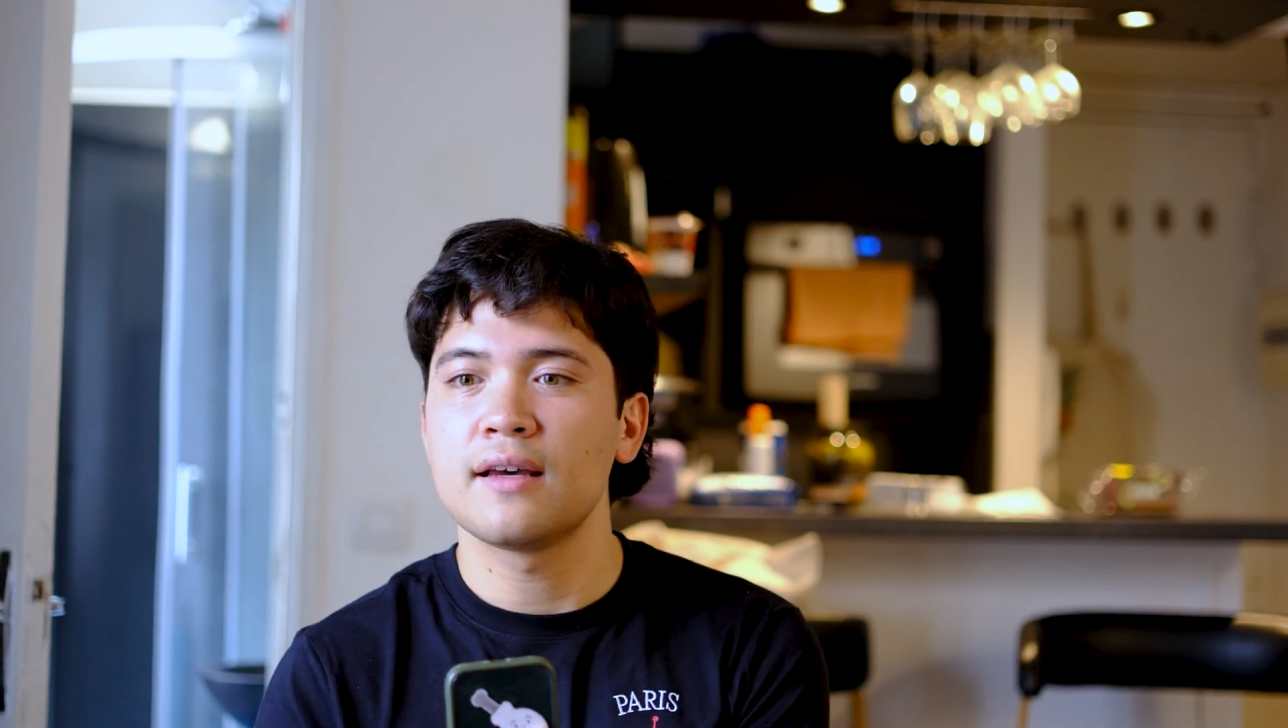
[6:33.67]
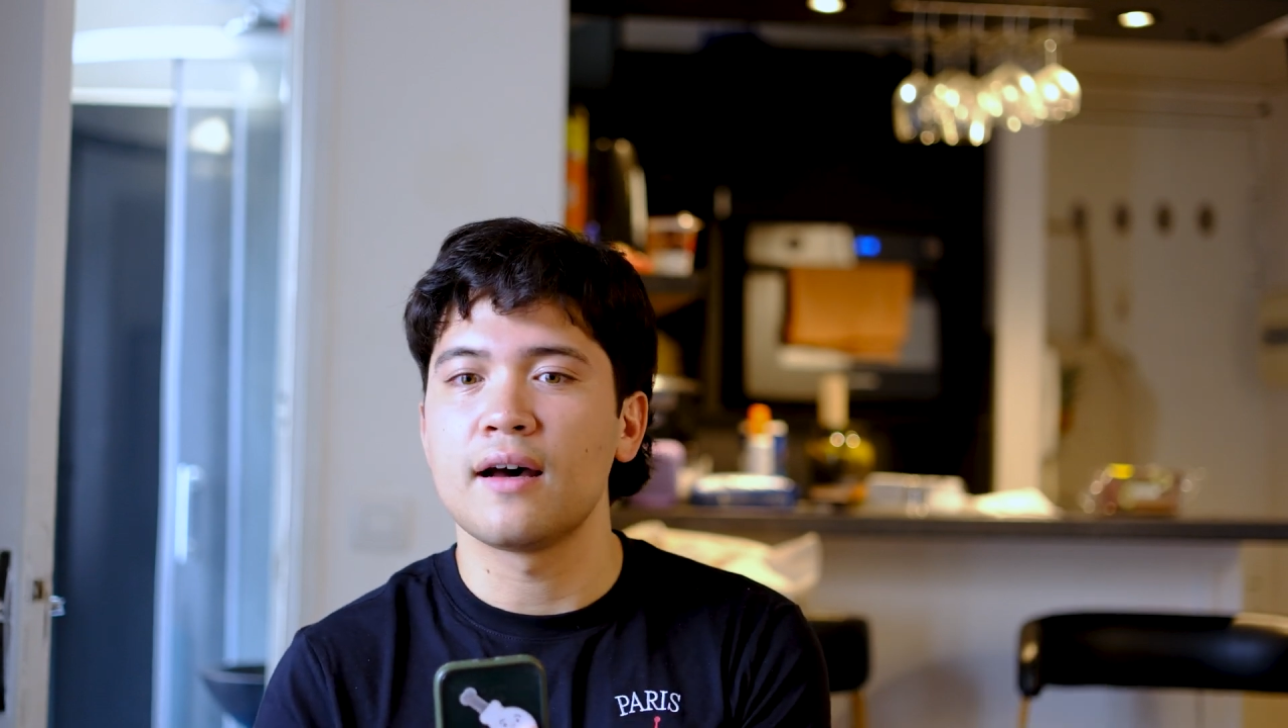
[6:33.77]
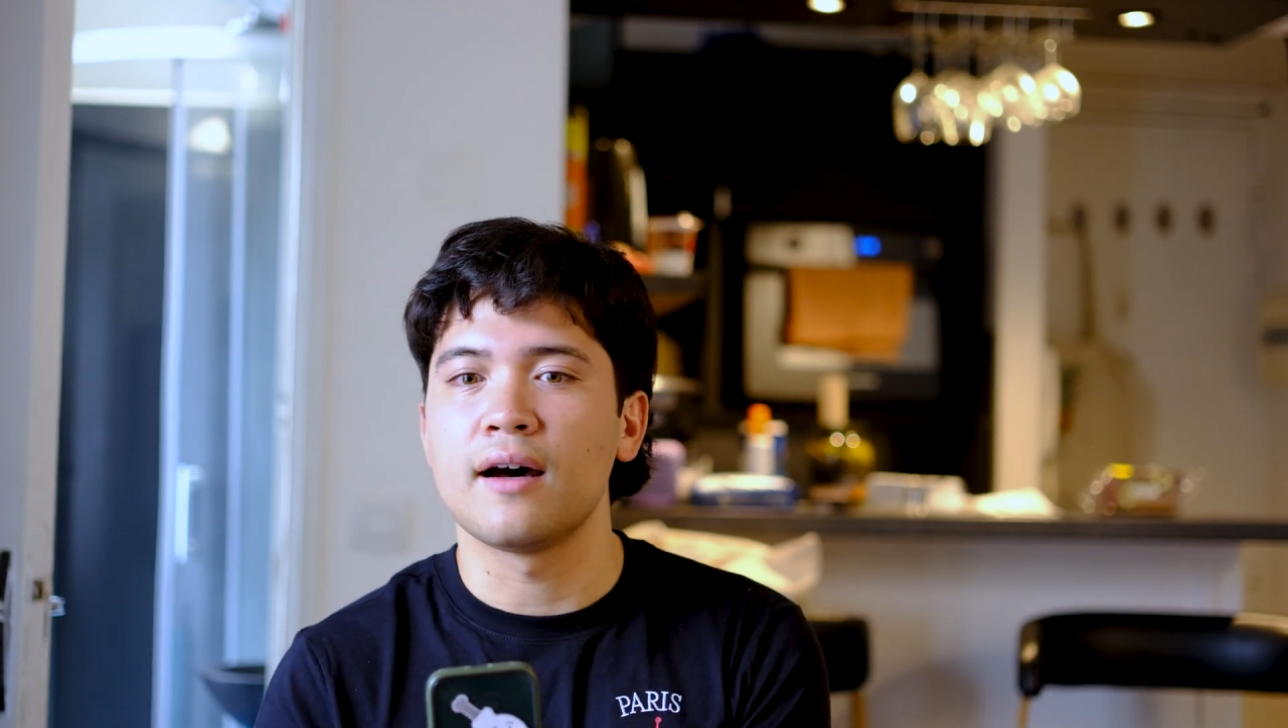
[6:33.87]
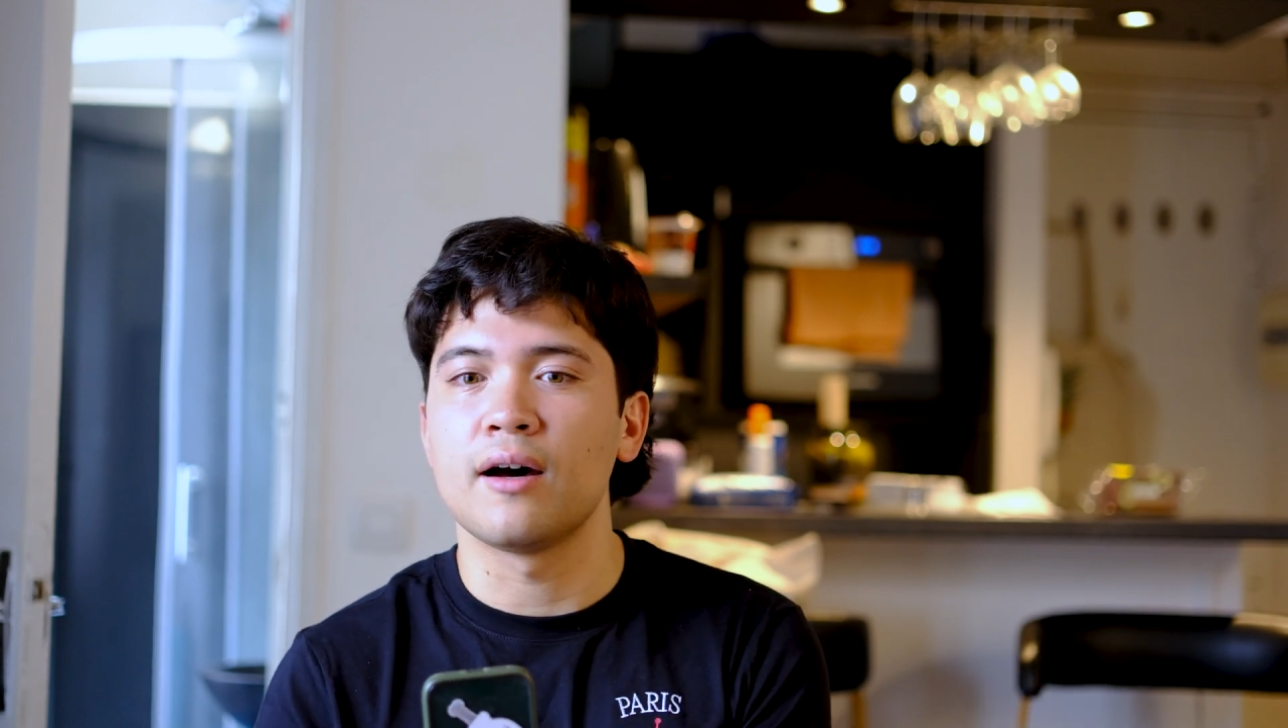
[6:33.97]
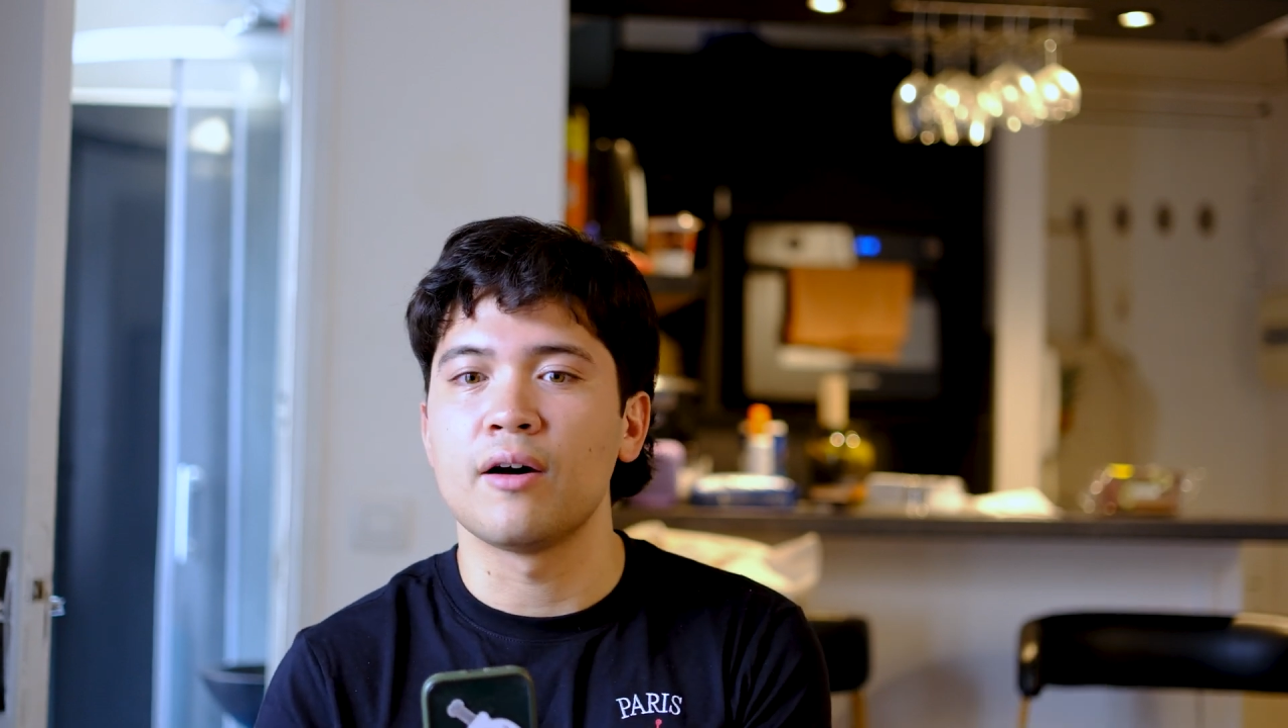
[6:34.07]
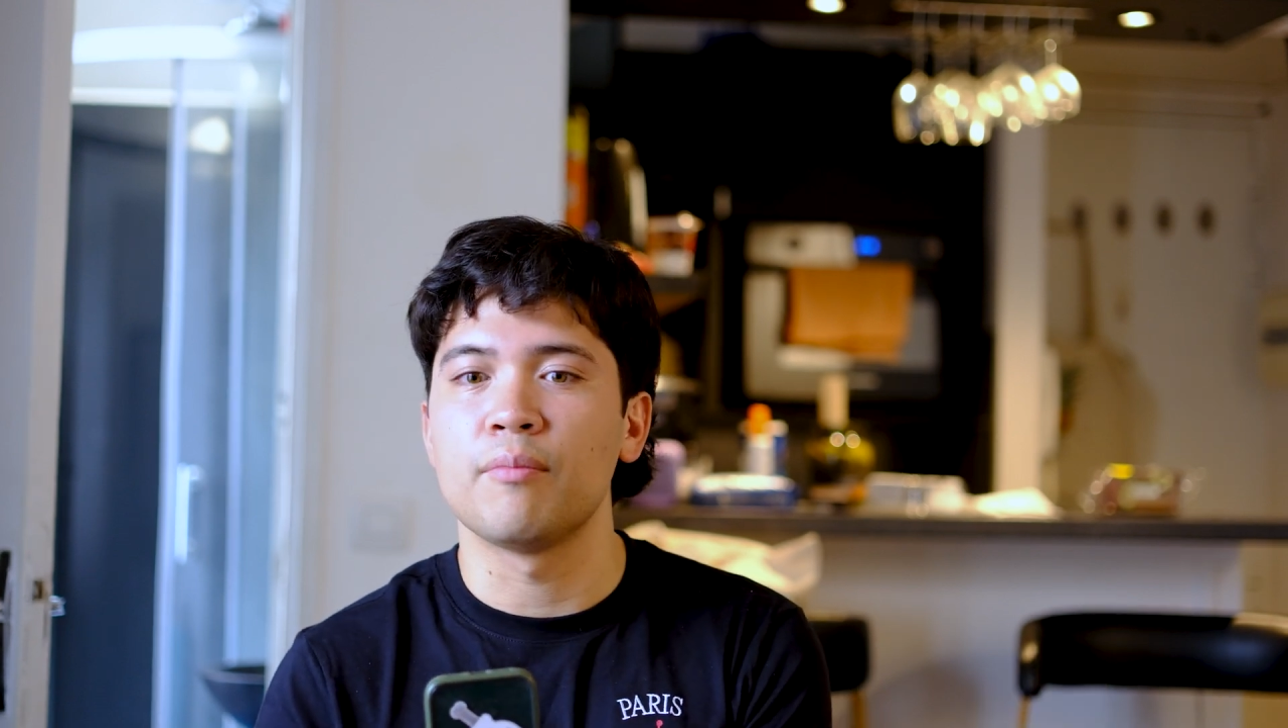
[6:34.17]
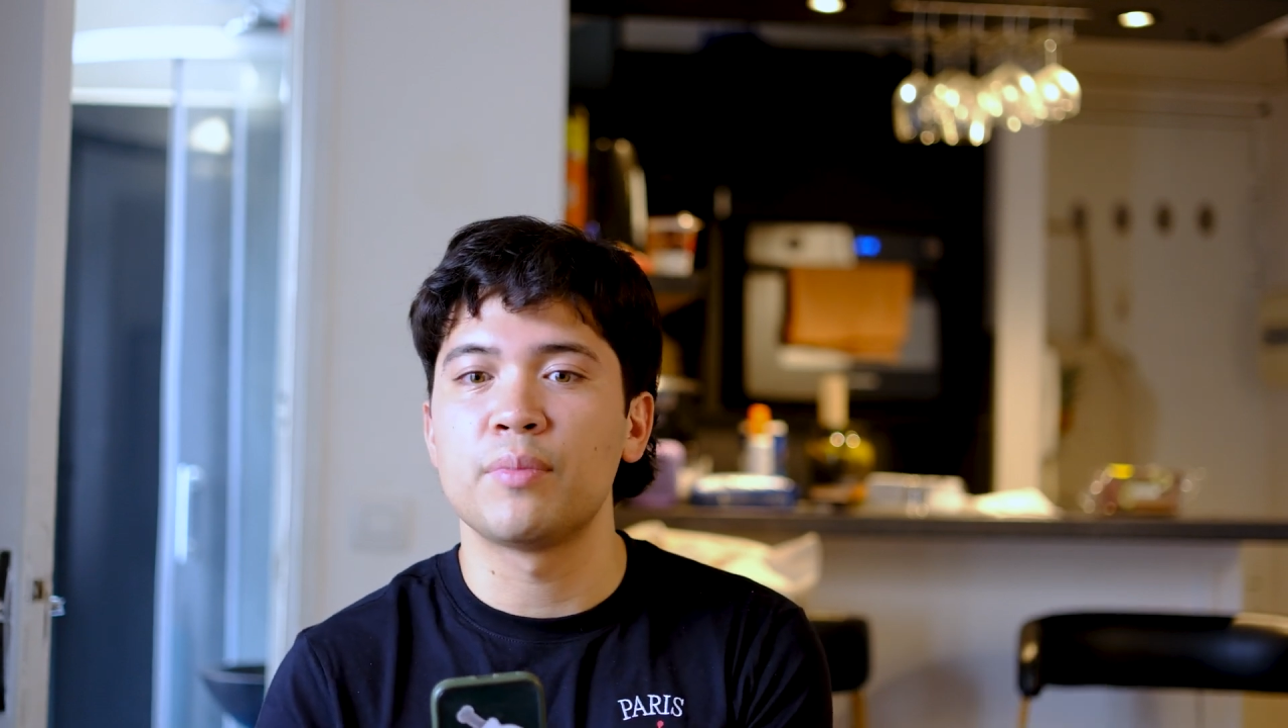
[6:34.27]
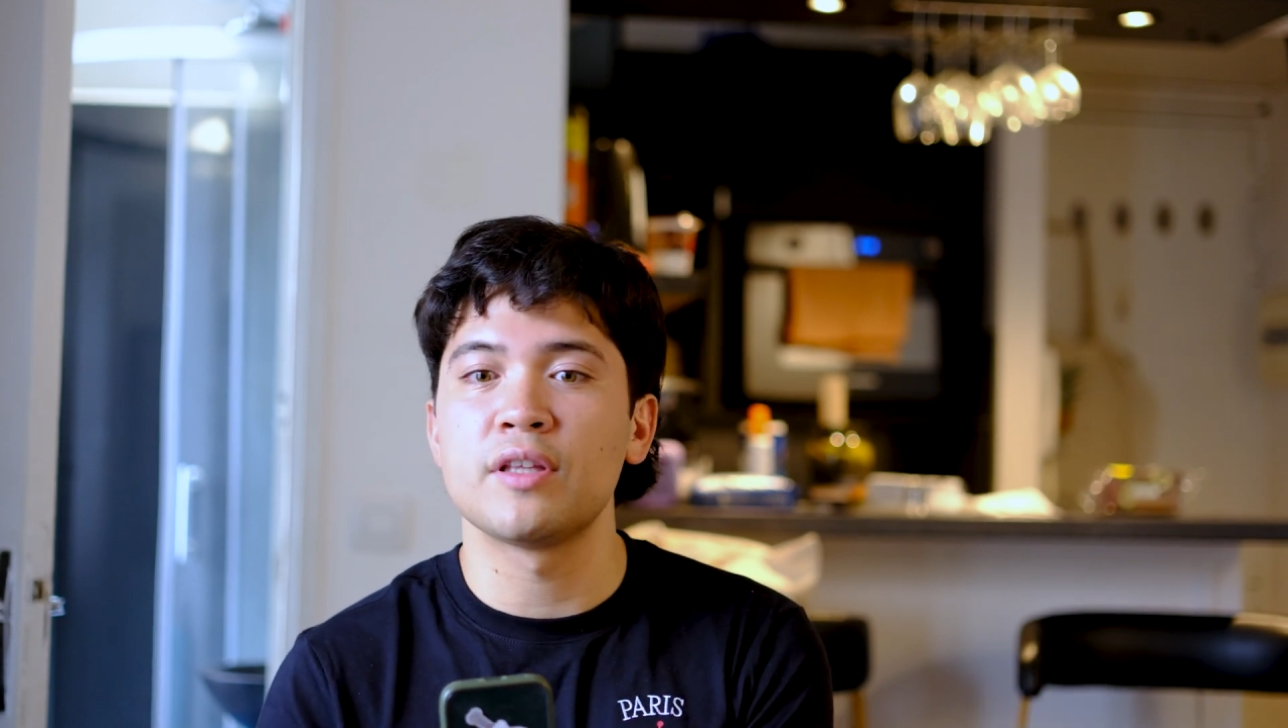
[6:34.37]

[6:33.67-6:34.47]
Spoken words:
but